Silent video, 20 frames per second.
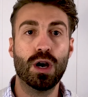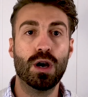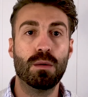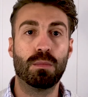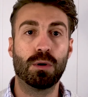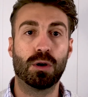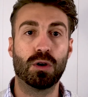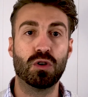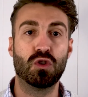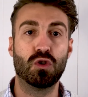
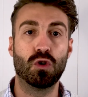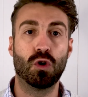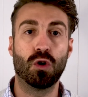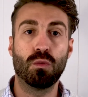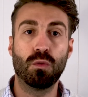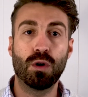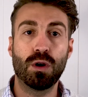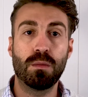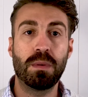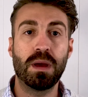because you don't
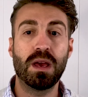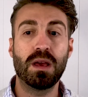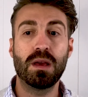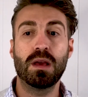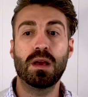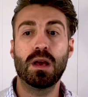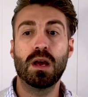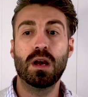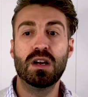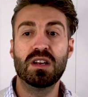want to
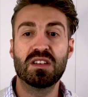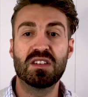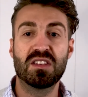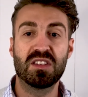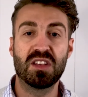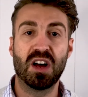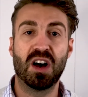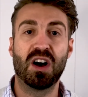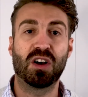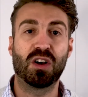be
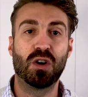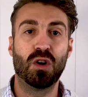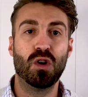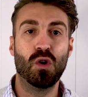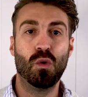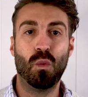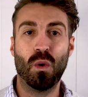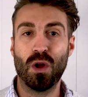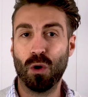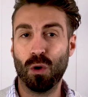
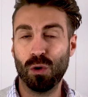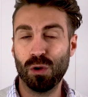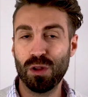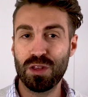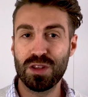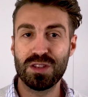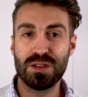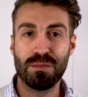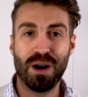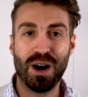stuck when all the
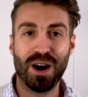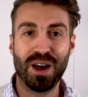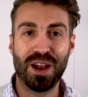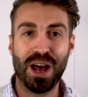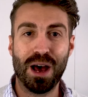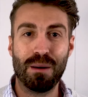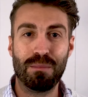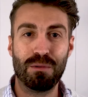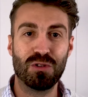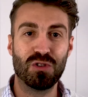demand
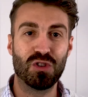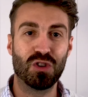happens.